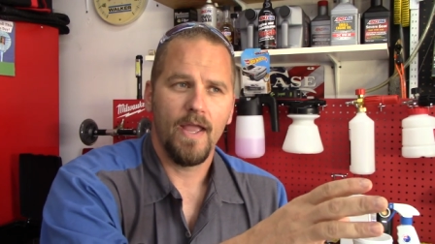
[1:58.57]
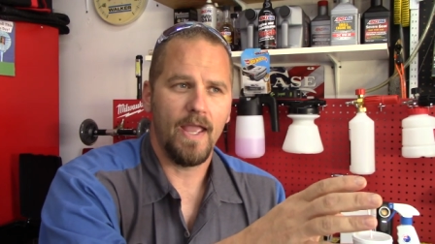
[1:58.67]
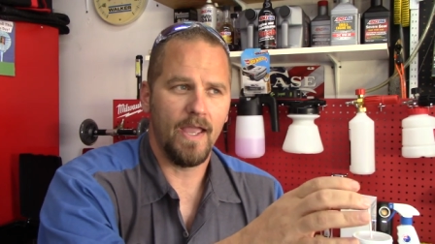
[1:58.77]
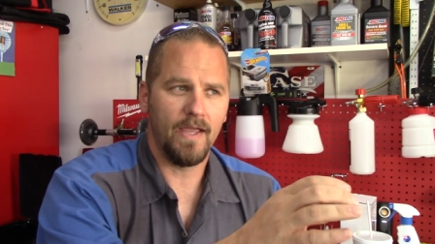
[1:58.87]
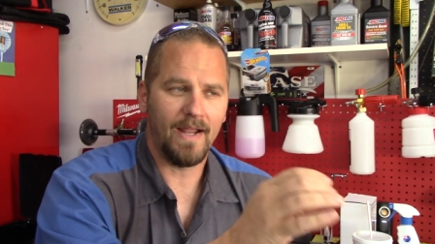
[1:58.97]

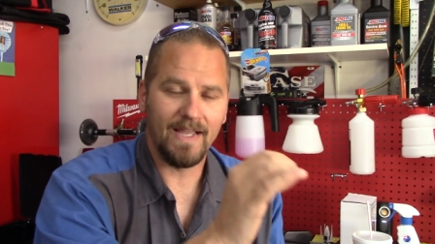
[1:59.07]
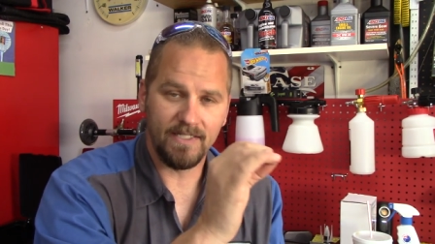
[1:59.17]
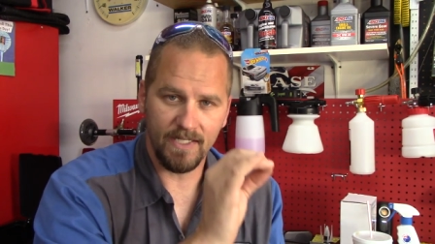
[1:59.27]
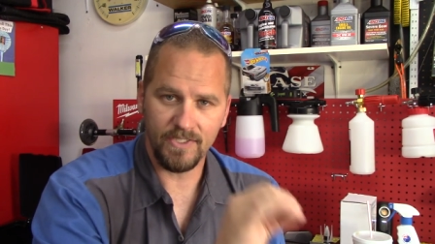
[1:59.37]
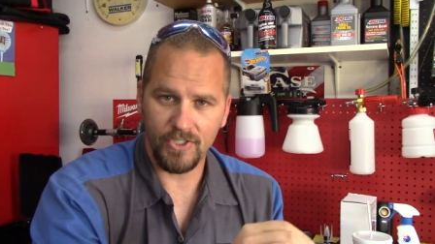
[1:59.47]
and I
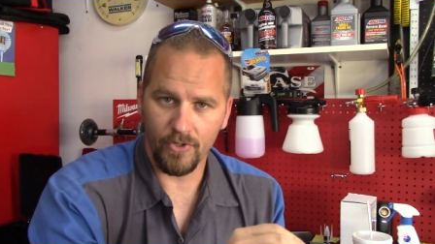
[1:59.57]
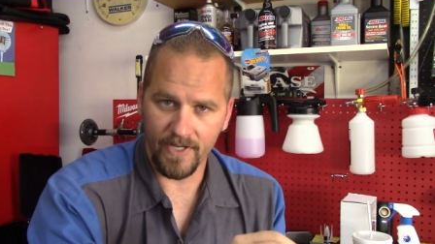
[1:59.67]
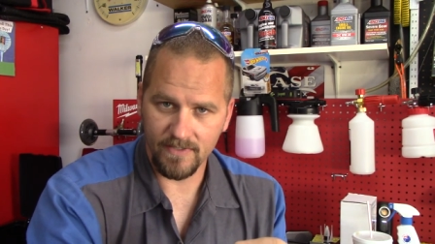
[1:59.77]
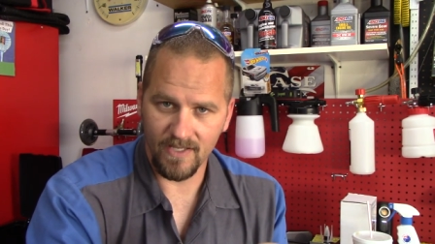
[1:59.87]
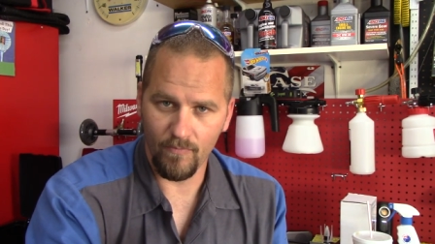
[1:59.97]
did
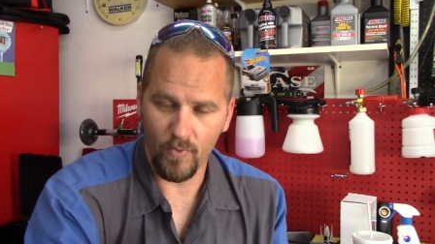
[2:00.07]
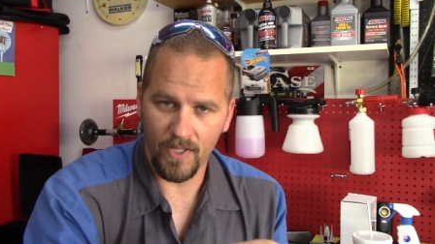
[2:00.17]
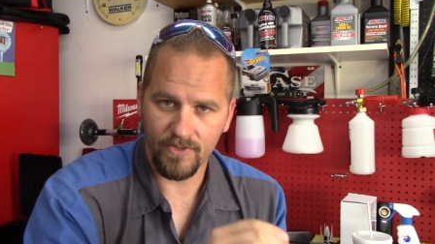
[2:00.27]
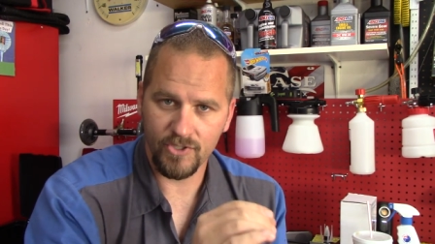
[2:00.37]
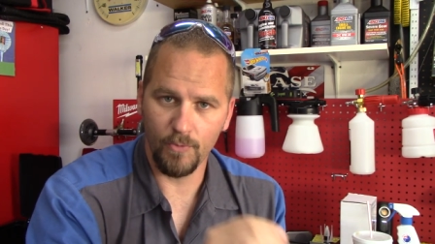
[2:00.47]
degrease them
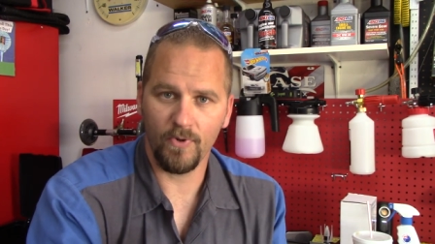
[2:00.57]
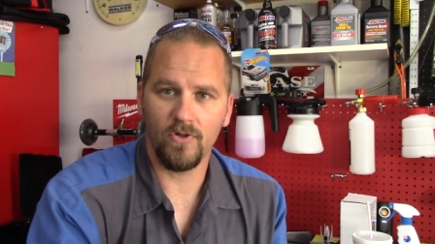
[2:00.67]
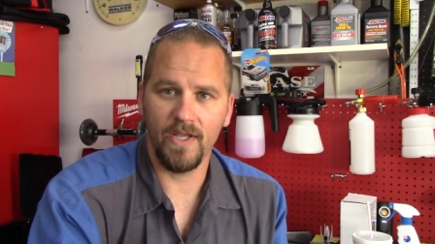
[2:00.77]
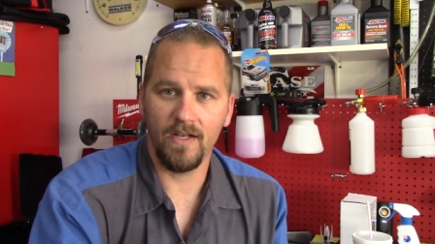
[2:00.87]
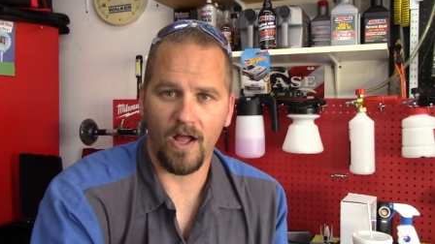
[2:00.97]
with Super Clean.